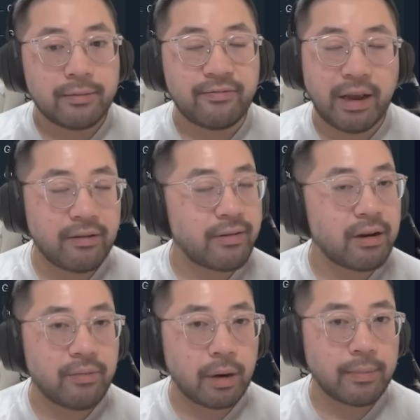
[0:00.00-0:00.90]

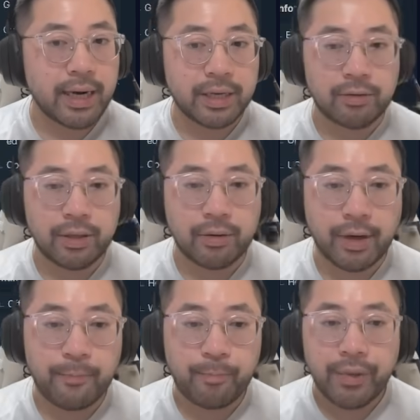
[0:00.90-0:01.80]
very problematic unit,
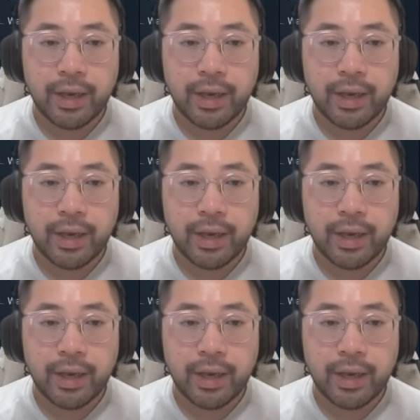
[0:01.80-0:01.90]
okay?